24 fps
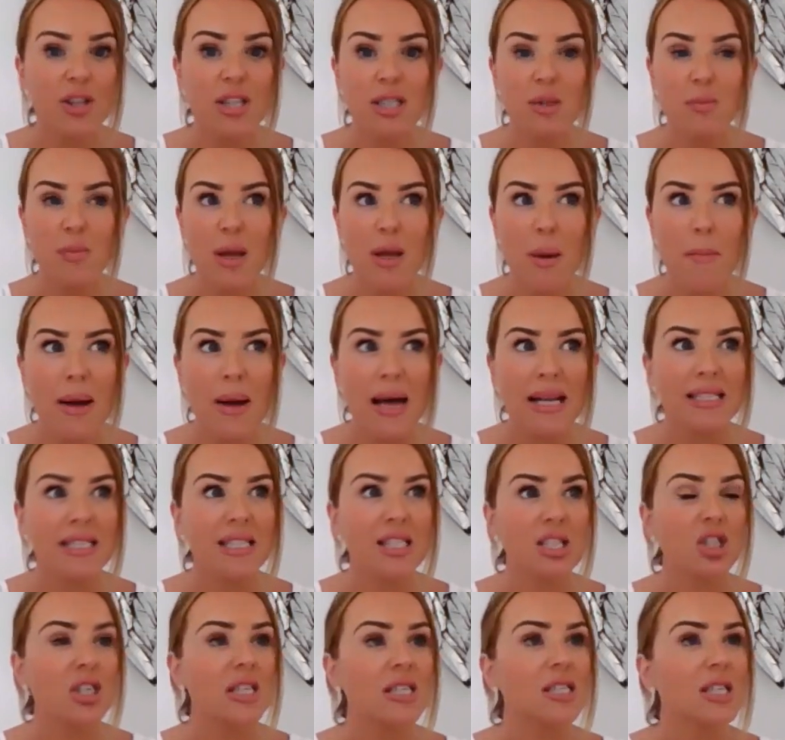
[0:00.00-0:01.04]
Could this be a
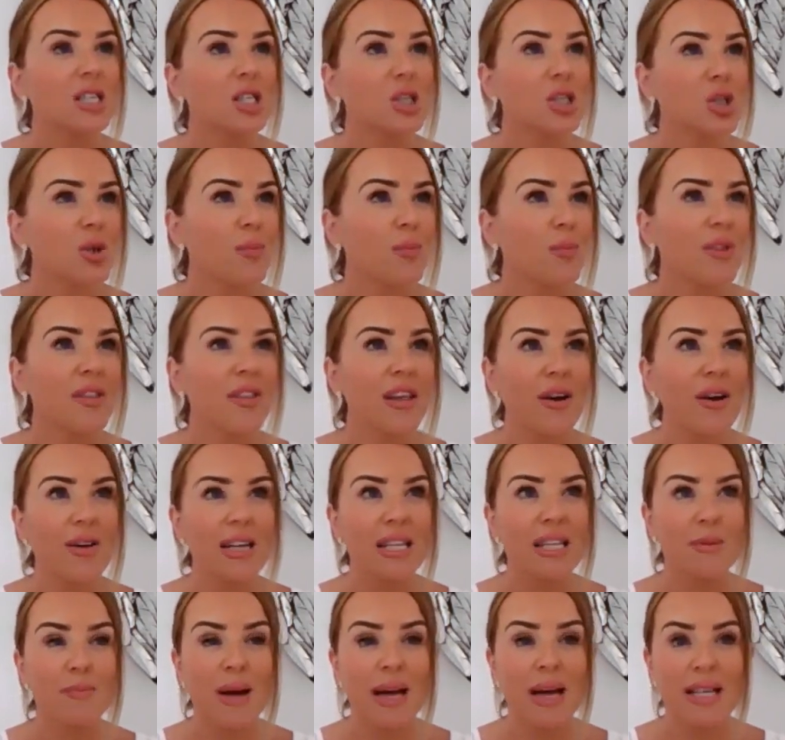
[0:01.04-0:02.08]
message? Is there something there I
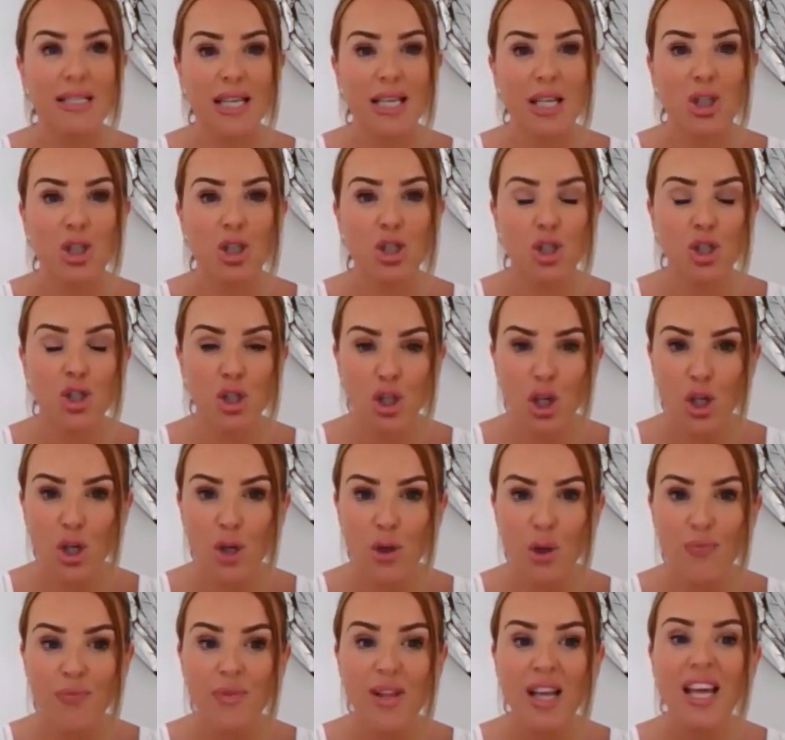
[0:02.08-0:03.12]
need to pay attention
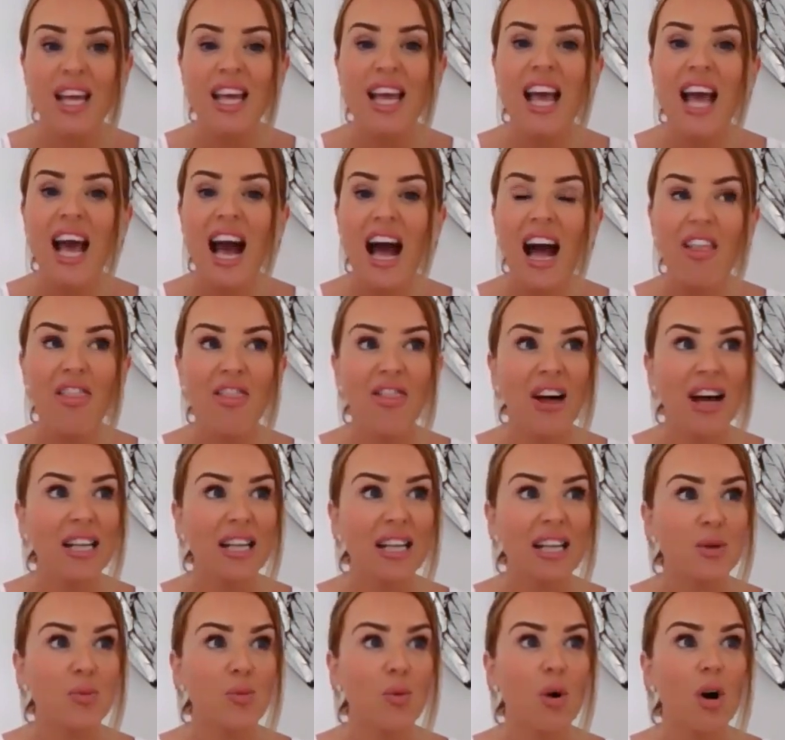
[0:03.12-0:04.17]
to? And
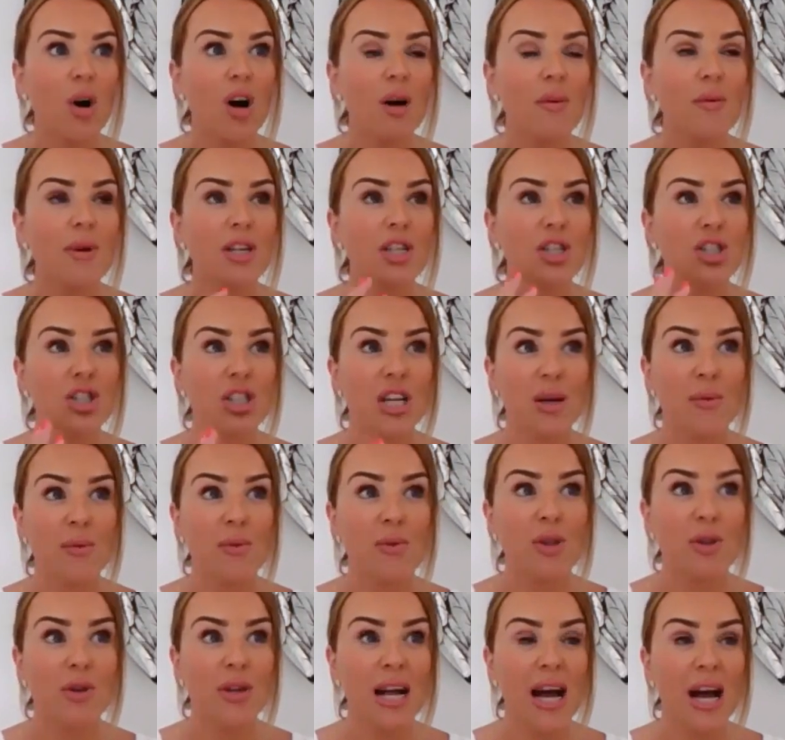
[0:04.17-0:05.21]
that's what I'm going to share
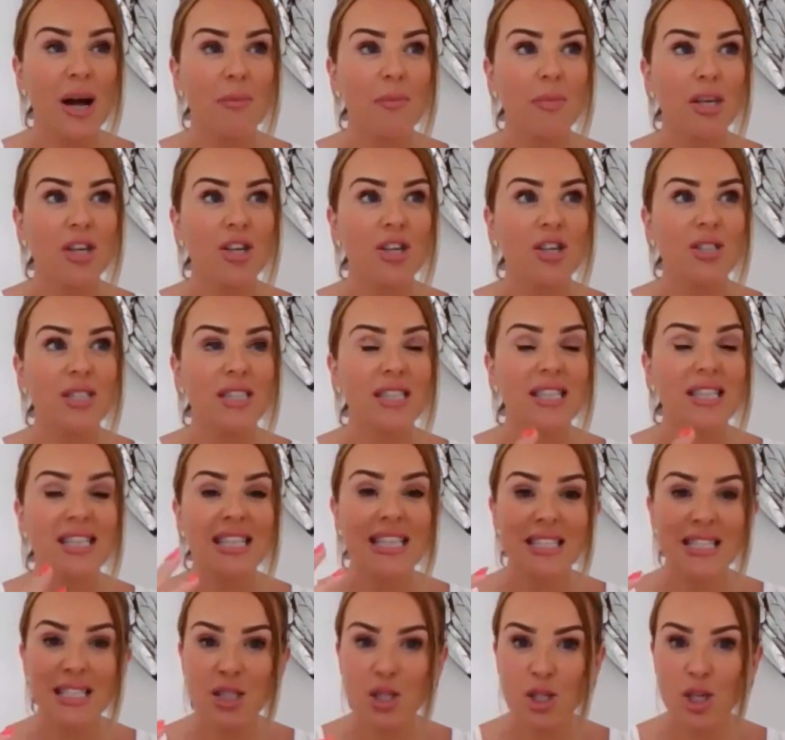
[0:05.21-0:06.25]
with you now, because
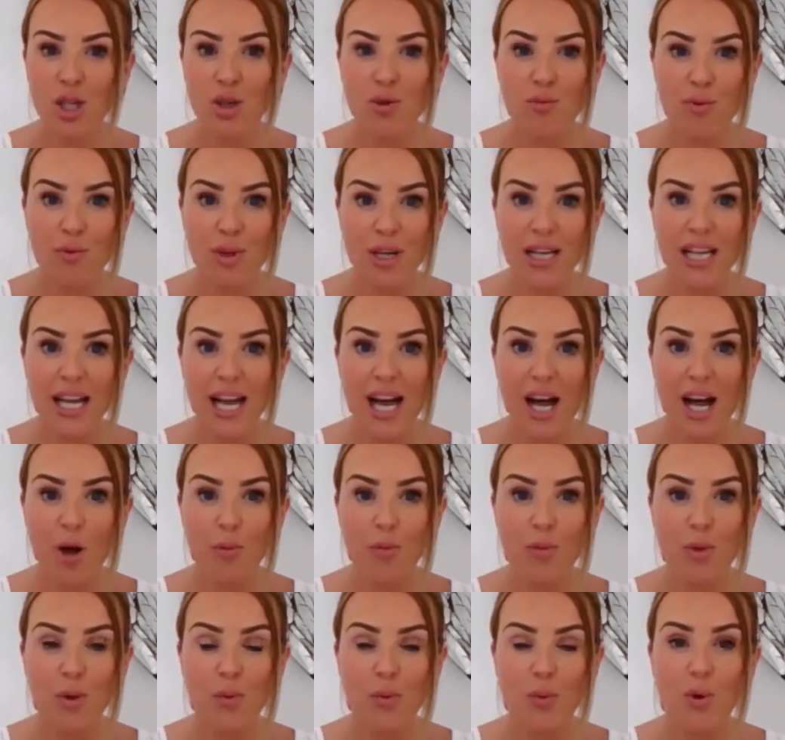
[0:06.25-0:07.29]
this is going to really
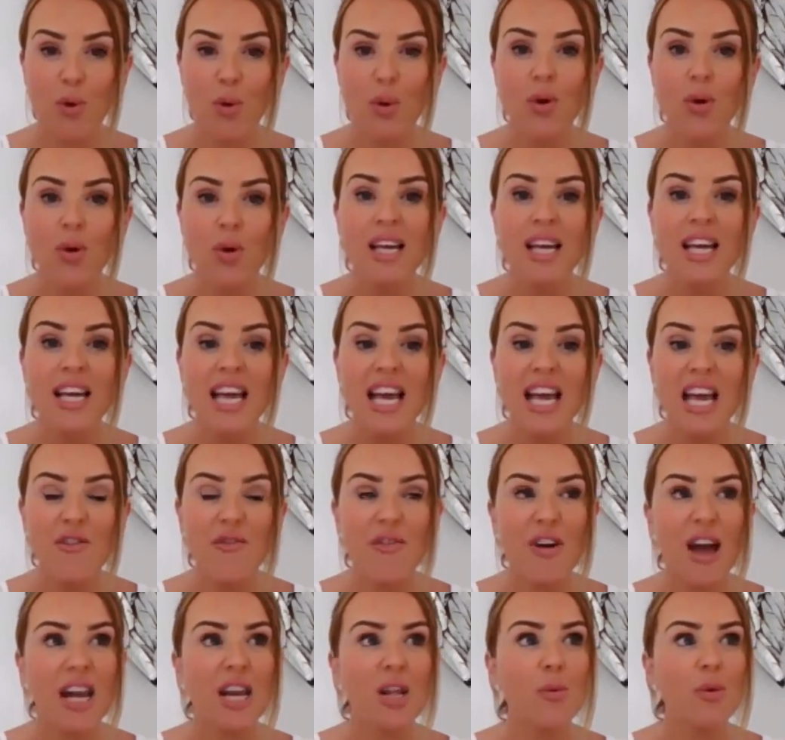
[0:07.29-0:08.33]
help you all. If
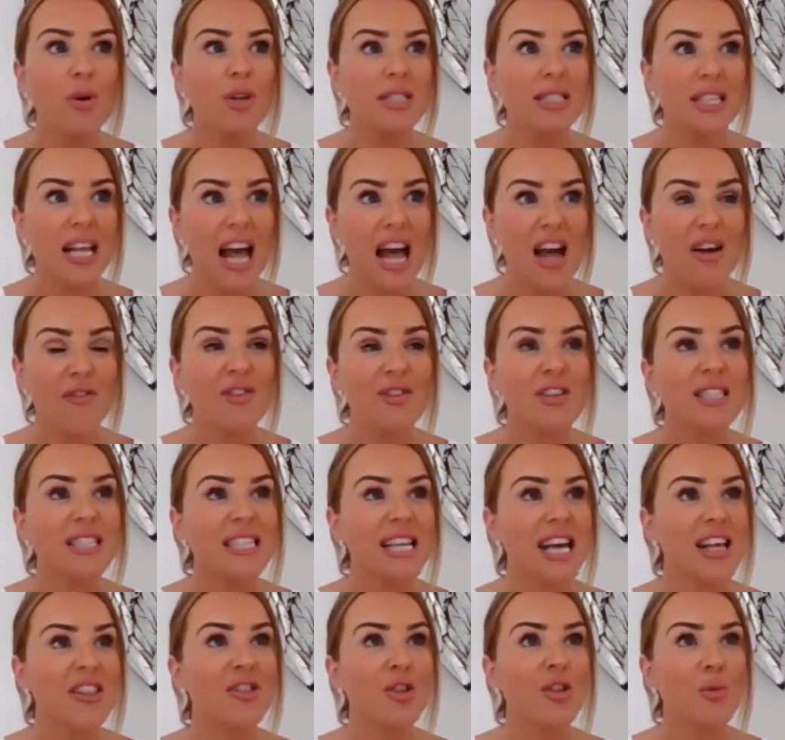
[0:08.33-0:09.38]
anyone's ever
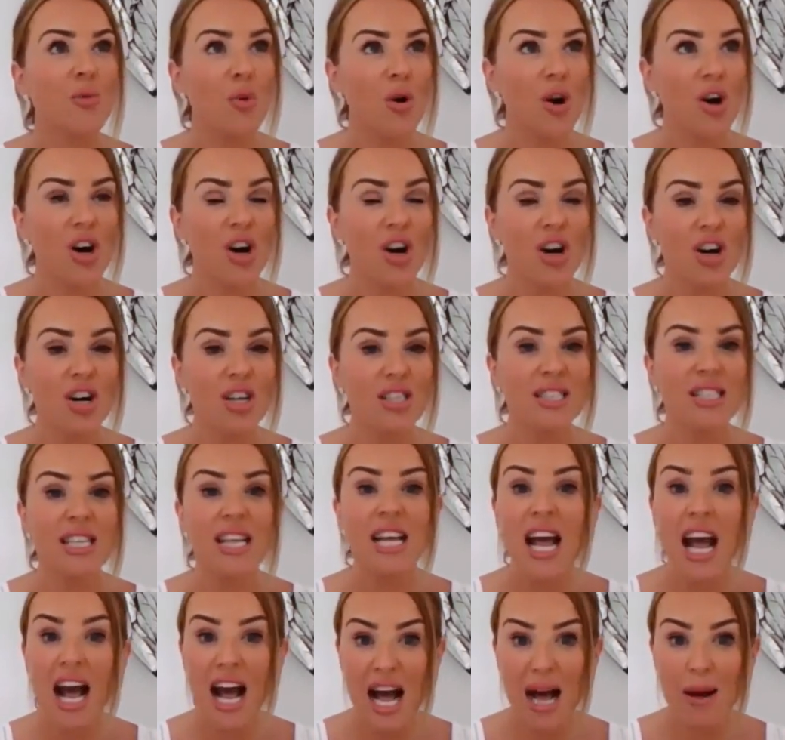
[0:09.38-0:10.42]
said the words,
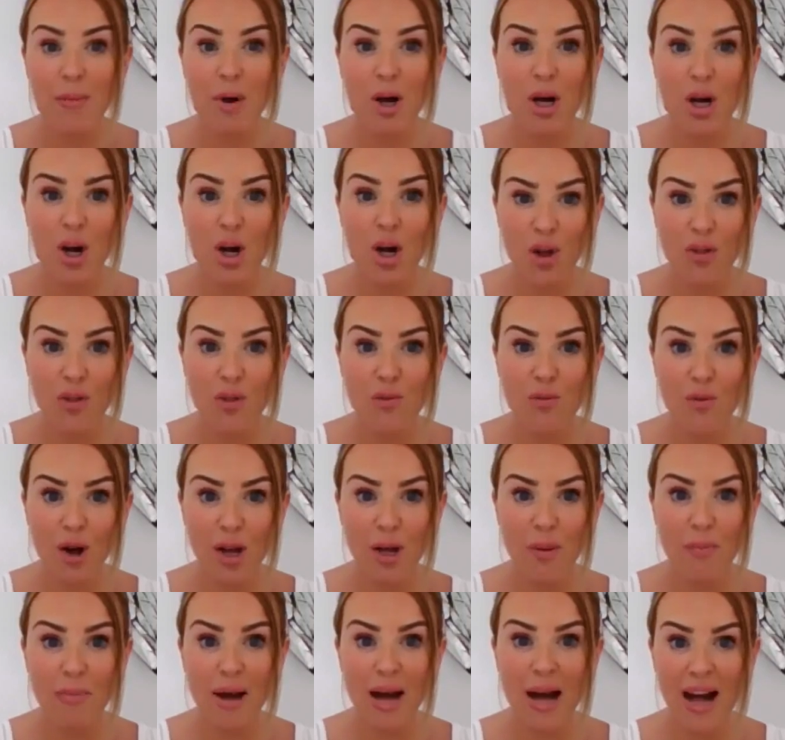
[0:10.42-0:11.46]
am I on the
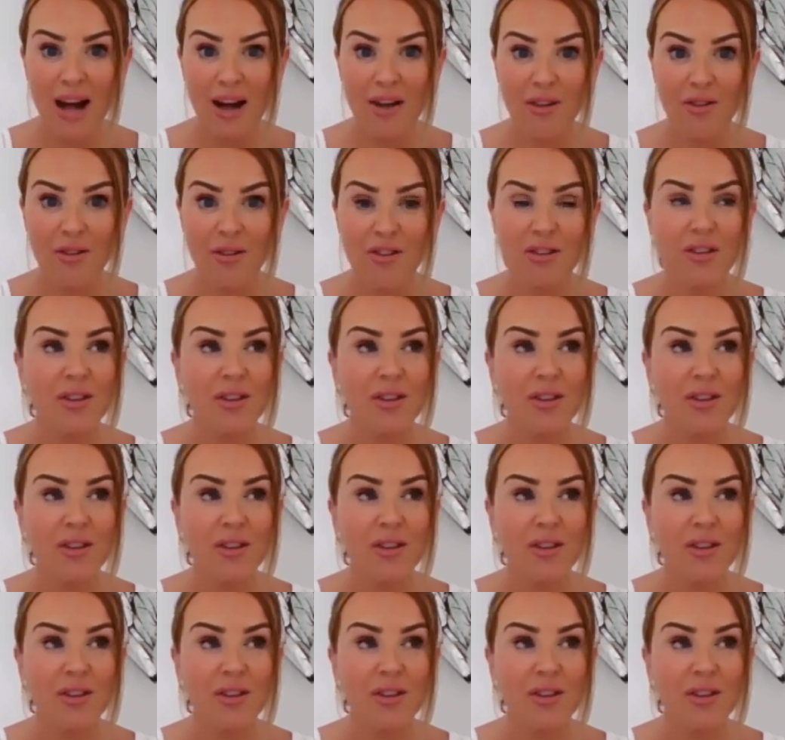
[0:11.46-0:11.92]
right path?